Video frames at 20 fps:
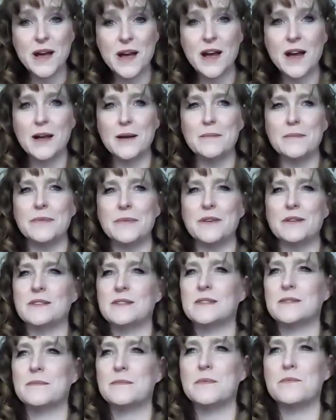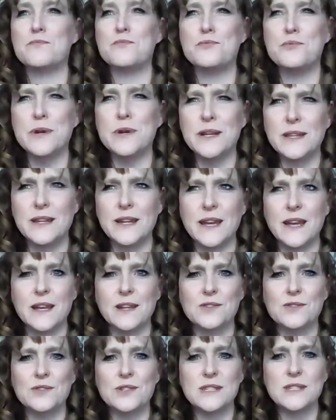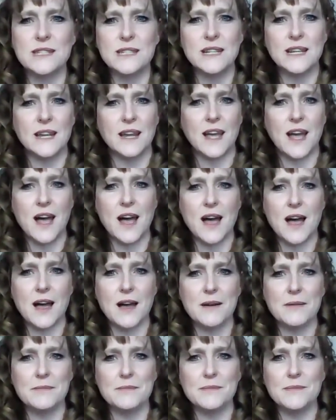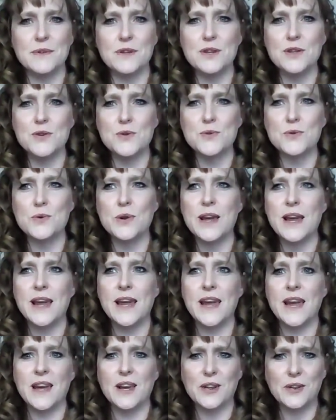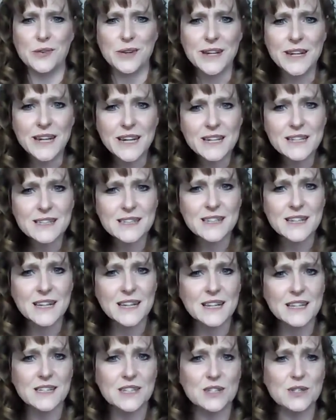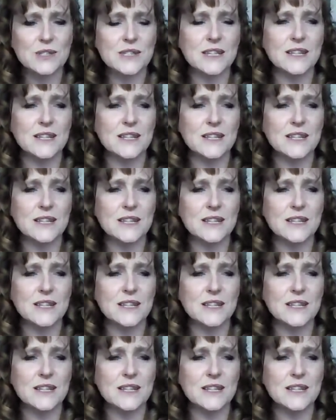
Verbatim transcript: Um, there's some really interesting um, new ingredients that he's using.